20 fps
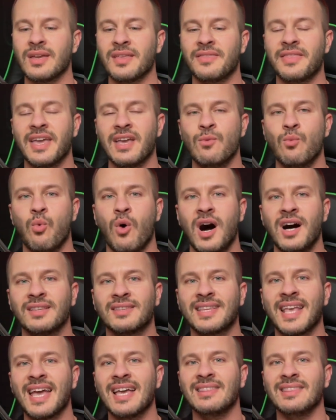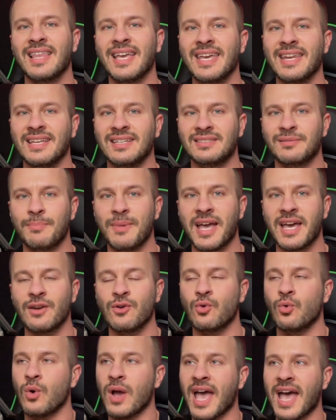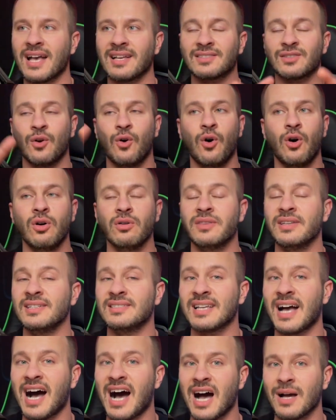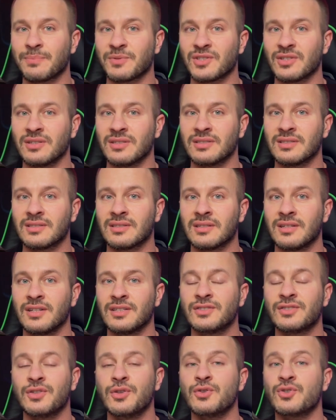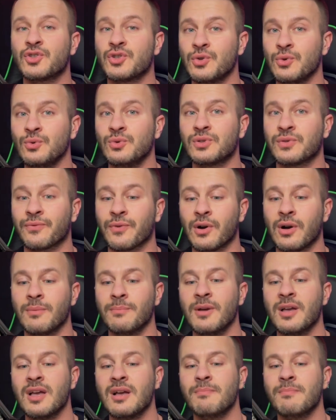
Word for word: they want that ladies' man who has all these options to choose from,